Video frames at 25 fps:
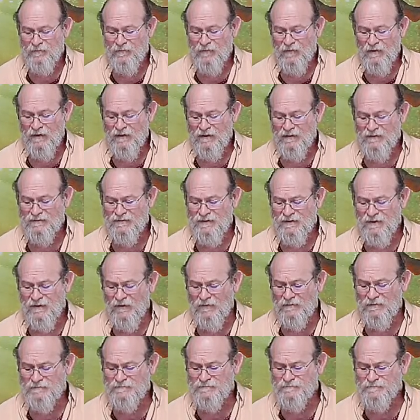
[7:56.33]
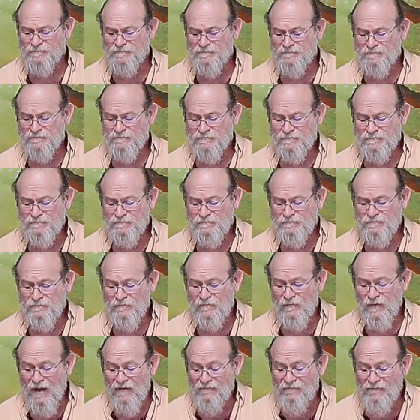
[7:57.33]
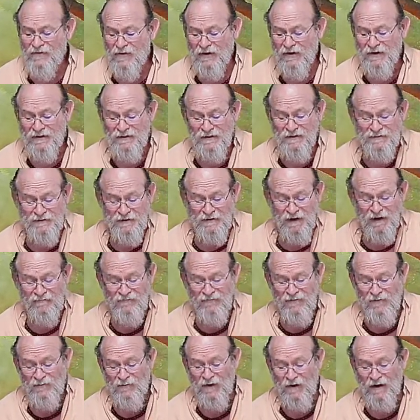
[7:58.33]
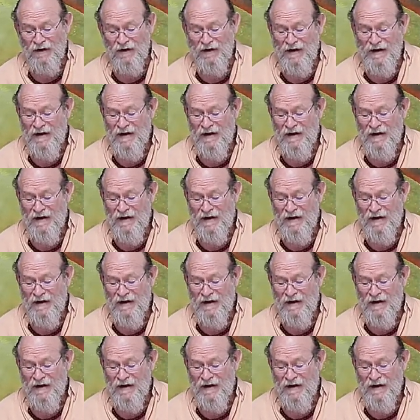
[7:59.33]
So if you can discover where heat